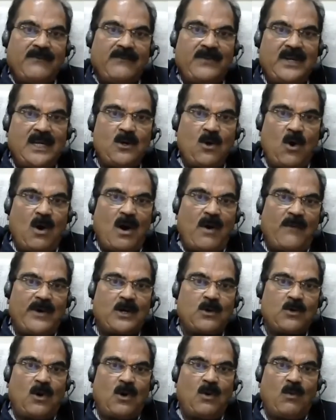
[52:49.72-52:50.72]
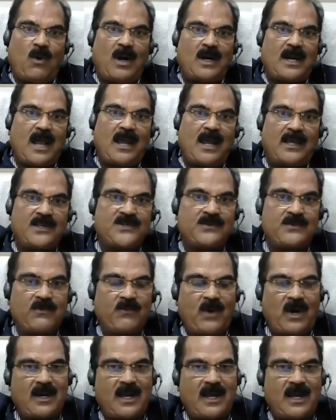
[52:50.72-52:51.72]
we know our role, what, is,
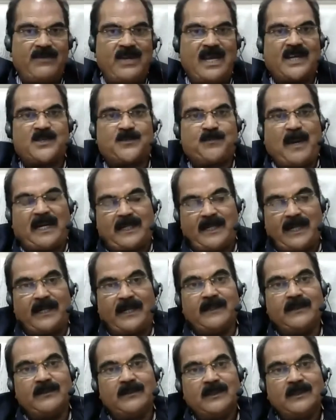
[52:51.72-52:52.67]
what are we expected.